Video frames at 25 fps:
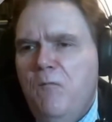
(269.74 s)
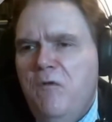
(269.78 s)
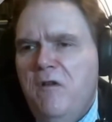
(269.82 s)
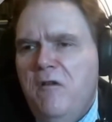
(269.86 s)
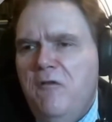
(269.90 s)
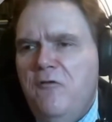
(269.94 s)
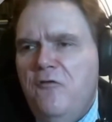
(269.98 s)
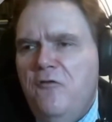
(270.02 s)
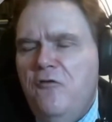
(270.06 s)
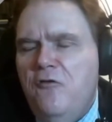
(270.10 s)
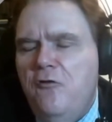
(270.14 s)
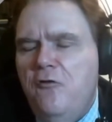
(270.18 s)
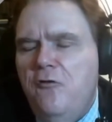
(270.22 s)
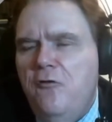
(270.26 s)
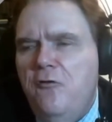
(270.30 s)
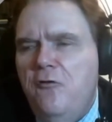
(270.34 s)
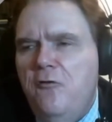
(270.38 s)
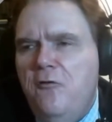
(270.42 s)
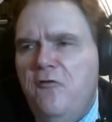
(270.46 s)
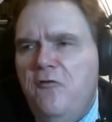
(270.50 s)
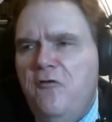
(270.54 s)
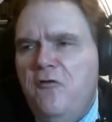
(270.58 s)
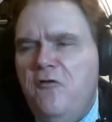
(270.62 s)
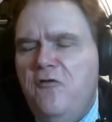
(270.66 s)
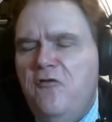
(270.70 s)

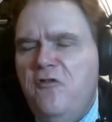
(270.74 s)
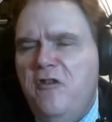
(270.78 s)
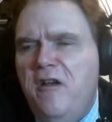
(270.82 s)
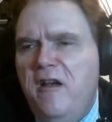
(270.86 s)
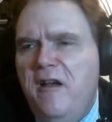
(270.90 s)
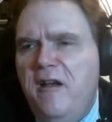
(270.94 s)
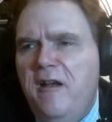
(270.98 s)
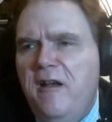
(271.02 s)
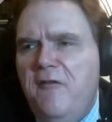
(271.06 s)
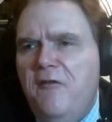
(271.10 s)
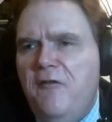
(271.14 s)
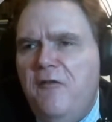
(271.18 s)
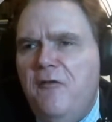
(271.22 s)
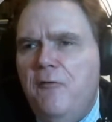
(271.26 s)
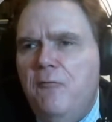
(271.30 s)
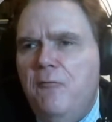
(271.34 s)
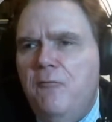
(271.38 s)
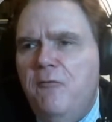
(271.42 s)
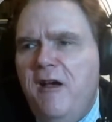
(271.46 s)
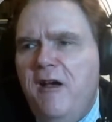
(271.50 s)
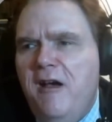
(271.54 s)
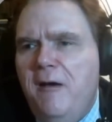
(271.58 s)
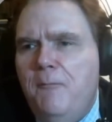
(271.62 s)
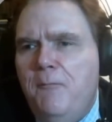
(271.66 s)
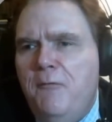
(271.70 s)
Choose to chance the
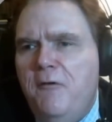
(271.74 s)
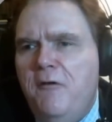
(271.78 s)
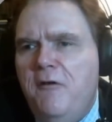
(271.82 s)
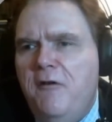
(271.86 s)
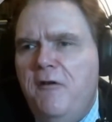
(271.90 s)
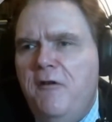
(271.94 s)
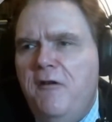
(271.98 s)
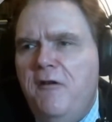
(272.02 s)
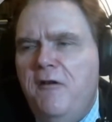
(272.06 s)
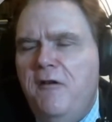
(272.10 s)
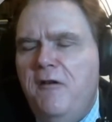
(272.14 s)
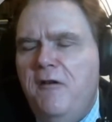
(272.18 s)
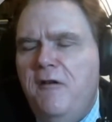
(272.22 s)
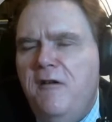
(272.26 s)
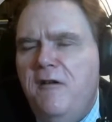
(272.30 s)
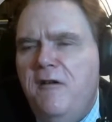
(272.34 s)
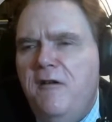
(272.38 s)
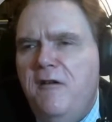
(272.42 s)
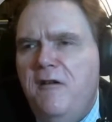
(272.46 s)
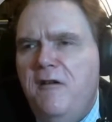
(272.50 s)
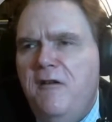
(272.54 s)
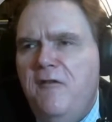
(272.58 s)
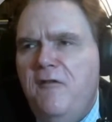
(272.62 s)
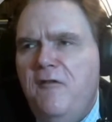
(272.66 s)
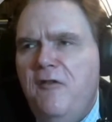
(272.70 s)

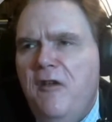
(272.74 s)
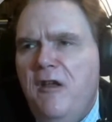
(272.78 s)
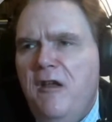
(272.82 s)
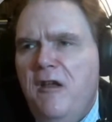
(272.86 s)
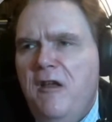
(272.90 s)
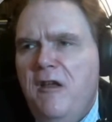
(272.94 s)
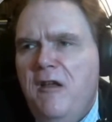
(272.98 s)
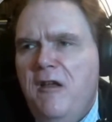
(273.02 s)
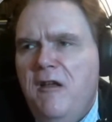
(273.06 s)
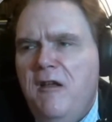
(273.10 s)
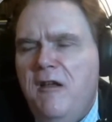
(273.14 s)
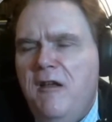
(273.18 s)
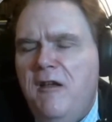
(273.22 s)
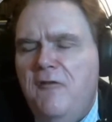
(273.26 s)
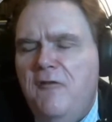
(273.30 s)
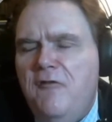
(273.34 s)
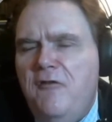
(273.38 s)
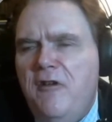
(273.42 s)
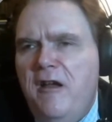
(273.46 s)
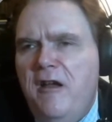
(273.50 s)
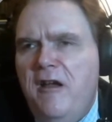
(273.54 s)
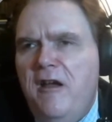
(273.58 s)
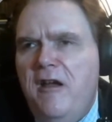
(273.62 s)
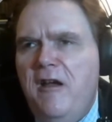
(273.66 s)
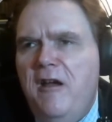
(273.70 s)
rapids and
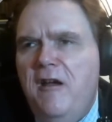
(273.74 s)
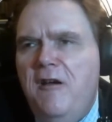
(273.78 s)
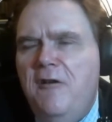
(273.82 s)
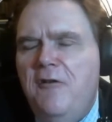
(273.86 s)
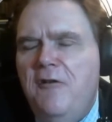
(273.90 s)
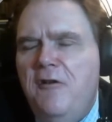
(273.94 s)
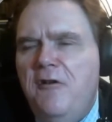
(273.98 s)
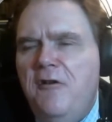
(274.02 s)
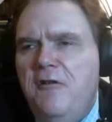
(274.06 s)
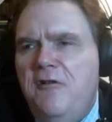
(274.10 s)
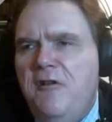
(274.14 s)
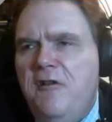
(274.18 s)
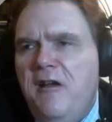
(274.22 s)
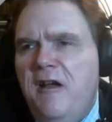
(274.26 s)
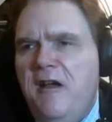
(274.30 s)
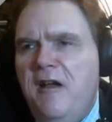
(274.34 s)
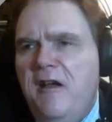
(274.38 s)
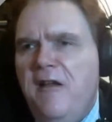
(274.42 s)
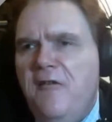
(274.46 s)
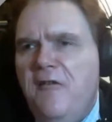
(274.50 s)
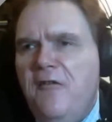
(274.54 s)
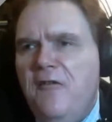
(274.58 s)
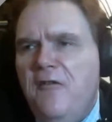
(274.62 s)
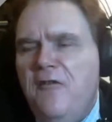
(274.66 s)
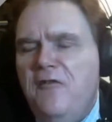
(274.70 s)
dare to
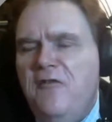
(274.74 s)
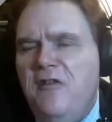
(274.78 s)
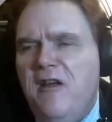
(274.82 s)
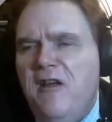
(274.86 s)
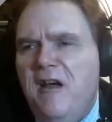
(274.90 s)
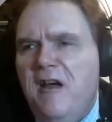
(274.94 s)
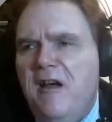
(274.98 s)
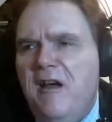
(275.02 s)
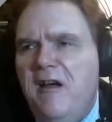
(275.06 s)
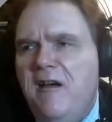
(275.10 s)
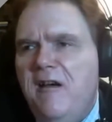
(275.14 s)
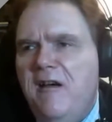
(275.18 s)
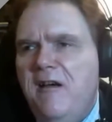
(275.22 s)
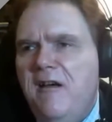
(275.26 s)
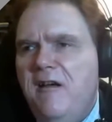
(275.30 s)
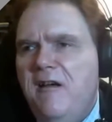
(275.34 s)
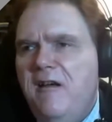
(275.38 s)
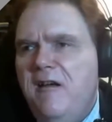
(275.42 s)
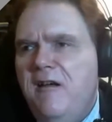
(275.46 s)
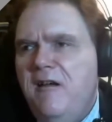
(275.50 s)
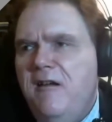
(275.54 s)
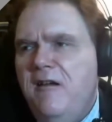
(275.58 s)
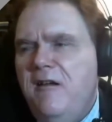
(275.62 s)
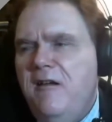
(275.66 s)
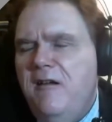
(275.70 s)
dance the
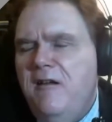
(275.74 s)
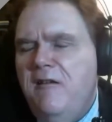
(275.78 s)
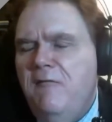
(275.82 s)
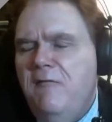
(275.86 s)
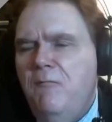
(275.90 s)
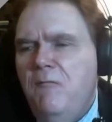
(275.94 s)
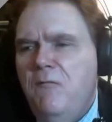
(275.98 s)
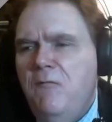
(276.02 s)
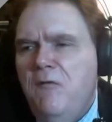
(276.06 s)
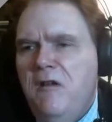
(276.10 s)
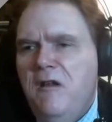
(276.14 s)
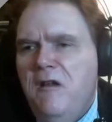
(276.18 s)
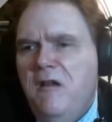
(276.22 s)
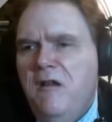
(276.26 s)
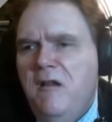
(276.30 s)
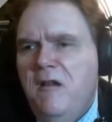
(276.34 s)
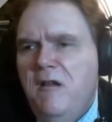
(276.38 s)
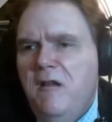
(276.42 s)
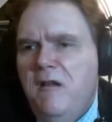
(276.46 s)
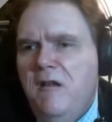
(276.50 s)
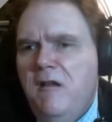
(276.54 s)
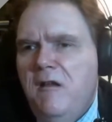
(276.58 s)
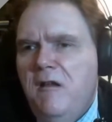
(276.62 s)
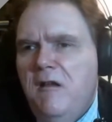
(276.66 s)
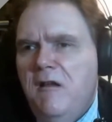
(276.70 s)
tide.
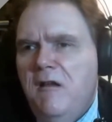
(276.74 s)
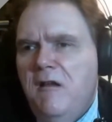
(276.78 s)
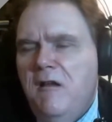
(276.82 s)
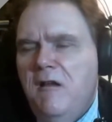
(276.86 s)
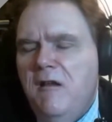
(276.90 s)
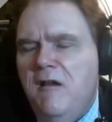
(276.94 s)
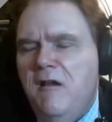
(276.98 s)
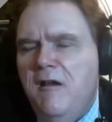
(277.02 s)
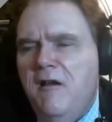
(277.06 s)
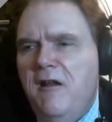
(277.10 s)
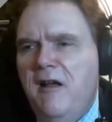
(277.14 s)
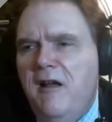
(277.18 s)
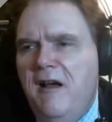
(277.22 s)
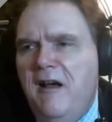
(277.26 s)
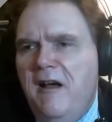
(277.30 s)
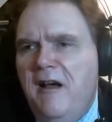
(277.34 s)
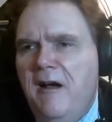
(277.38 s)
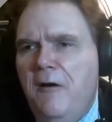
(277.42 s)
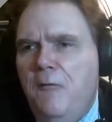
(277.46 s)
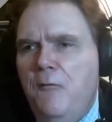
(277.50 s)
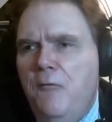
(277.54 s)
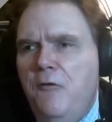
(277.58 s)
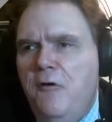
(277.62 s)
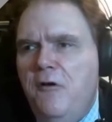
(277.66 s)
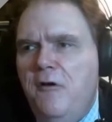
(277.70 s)
And
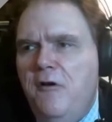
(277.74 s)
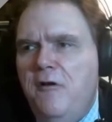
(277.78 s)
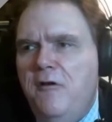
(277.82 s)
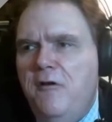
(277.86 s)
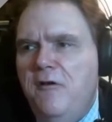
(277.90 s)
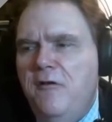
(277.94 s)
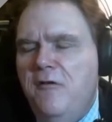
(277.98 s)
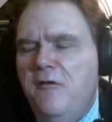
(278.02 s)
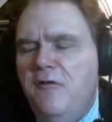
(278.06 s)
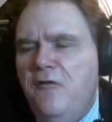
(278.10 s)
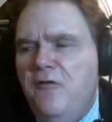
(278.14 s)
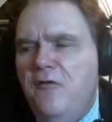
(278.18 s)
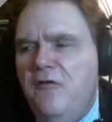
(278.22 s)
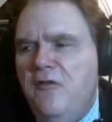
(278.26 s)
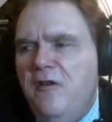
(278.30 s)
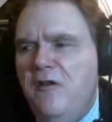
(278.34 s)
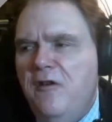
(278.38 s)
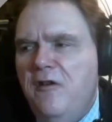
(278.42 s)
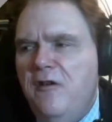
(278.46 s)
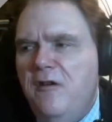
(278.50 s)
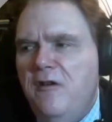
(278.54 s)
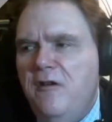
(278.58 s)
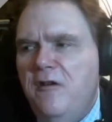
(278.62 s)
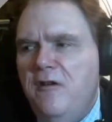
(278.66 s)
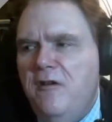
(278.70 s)
I will
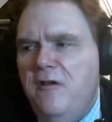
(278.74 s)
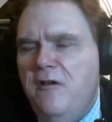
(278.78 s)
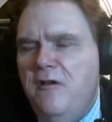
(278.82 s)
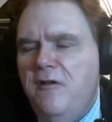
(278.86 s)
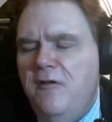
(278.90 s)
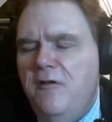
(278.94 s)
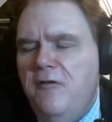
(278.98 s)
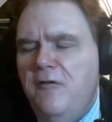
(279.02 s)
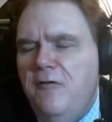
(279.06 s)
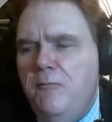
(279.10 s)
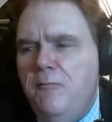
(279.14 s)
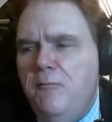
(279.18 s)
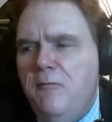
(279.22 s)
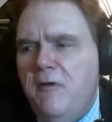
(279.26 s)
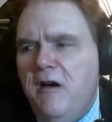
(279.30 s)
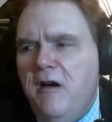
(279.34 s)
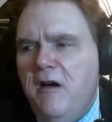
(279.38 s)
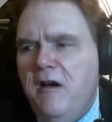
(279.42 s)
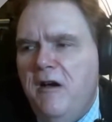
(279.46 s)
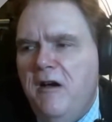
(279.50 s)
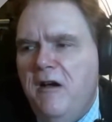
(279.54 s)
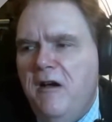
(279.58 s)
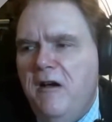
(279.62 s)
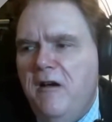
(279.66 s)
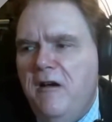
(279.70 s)
sail
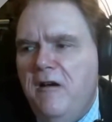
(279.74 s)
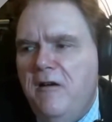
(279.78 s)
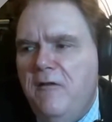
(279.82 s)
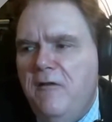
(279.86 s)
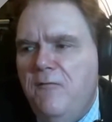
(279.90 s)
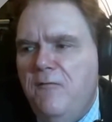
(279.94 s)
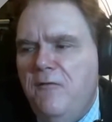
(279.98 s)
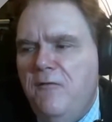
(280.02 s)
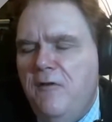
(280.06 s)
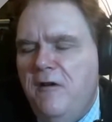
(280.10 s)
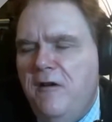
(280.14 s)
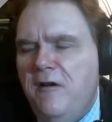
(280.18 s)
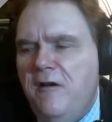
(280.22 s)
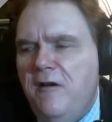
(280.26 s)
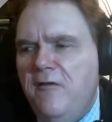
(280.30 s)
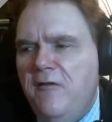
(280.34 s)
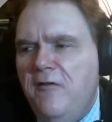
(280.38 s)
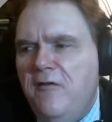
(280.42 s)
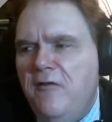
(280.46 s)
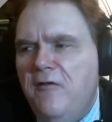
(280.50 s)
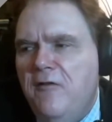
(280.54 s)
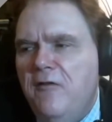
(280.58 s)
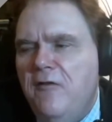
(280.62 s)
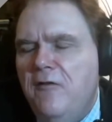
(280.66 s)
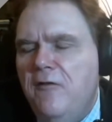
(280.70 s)
my
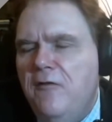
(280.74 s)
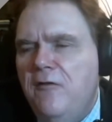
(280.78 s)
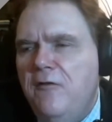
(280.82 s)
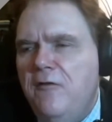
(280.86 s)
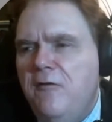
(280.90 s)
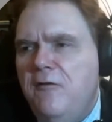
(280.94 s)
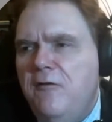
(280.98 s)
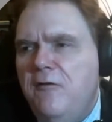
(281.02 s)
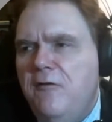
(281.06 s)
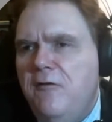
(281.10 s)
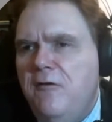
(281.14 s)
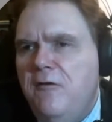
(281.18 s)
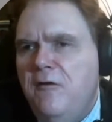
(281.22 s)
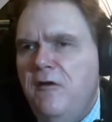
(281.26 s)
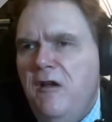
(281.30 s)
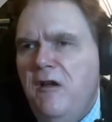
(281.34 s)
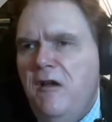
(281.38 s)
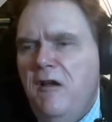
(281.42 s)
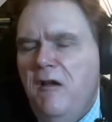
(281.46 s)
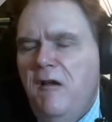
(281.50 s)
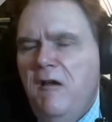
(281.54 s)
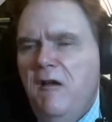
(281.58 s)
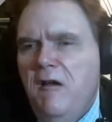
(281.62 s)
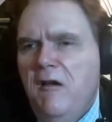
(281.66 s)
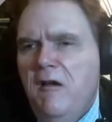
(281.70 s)
vessel
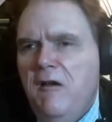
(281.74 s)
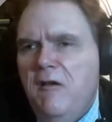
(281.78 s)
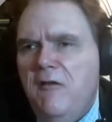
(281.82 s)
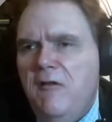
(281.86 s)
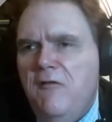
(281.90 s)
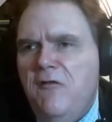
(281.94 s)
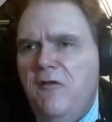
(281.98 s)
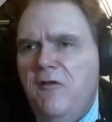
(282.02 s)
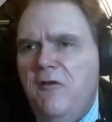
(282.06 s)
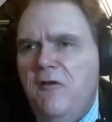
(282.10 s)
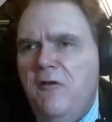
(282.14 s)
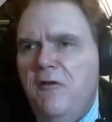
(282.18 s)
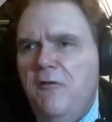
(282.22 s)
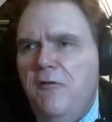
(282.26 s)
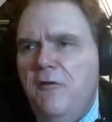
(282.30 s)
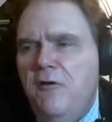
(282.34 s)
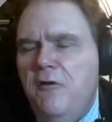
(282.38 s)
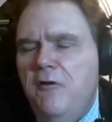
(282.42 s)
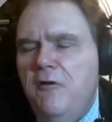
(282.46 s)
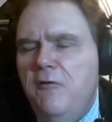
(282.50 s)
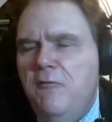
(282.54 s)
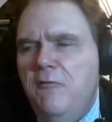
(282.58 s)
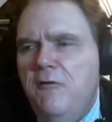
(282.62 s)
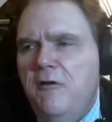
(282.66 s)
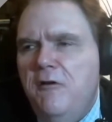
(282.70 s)
till
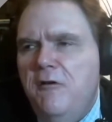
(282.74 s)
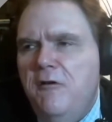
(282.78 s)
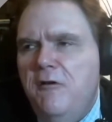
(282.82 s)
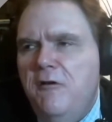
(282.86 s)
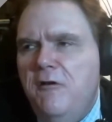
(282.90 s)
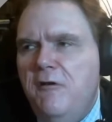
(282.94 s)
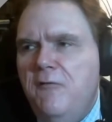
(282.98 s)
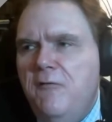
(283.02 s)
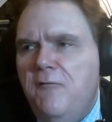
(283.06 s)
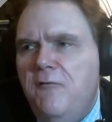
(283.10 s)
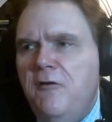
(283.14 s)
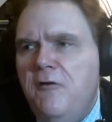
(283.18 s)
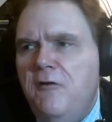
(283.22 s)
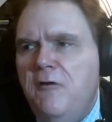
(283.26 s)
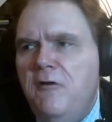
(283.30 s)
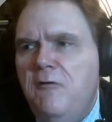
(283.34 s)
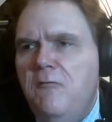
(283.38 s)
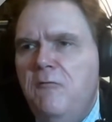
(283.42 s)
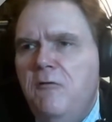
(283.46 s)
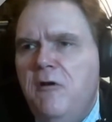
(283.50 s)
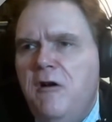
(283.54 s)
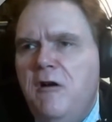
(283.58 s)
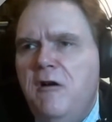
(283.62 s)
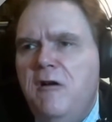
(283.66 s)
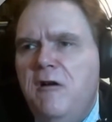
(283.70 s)
the
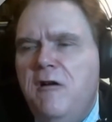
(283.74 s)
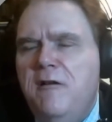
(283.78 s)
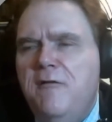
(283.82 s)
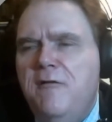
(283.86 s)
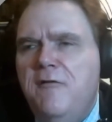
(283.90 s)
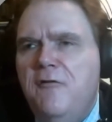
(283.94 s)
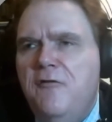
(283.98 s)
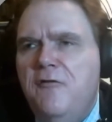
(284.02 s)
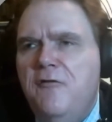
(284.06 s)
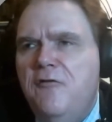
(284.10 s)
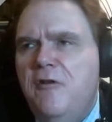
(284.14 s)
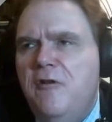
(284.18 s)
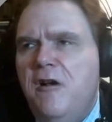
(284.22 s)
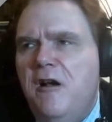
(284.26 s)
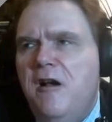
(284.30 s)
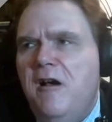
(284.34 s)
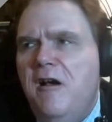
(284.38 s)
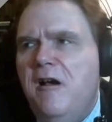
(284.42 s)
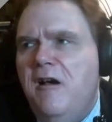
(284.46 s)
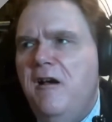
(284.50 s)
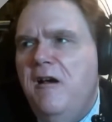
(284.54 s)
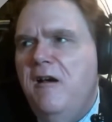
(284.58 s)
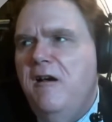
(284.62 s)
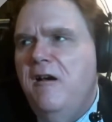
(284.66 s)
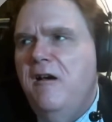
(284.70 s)
river runs
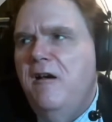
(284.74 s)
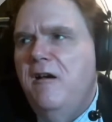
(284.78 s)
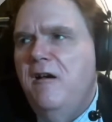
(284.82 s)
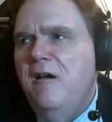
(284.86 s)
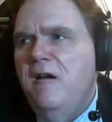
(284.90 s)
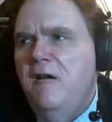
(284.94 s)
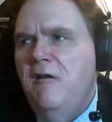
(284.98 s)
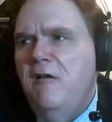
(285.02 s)
dry.